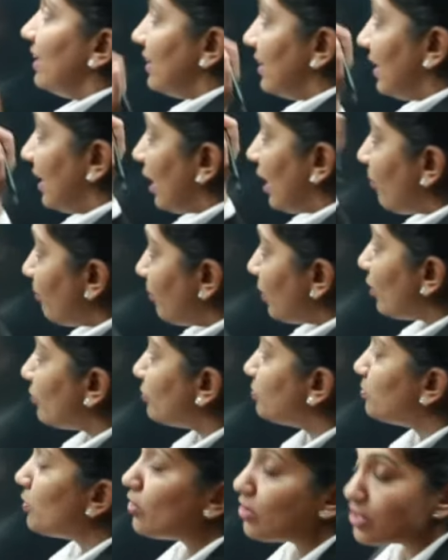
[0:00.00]
the number
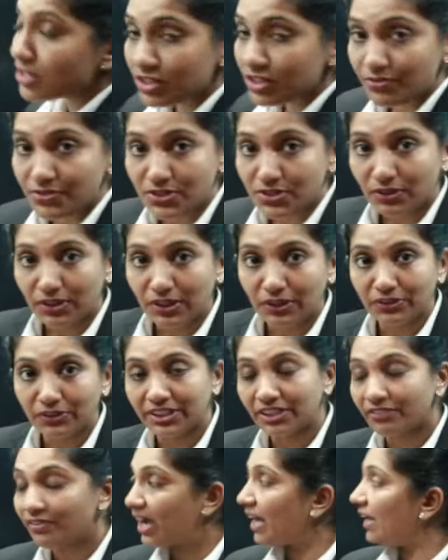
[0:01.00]
of moles of solute
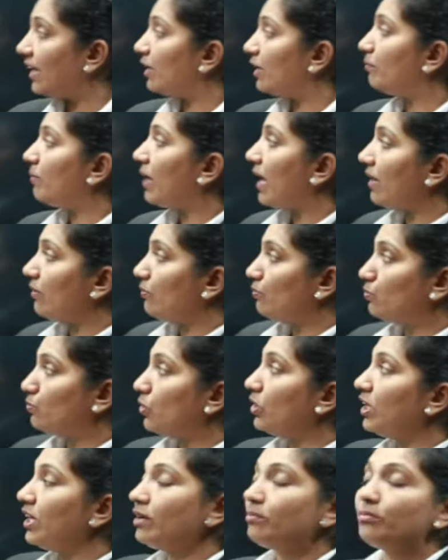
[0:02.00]
divided by
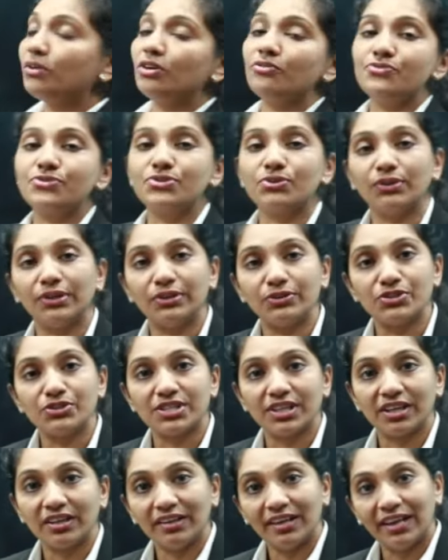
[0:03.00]
volume of
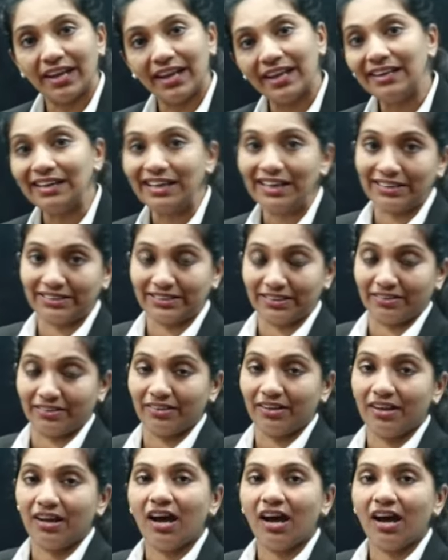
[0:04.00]
solution in liter.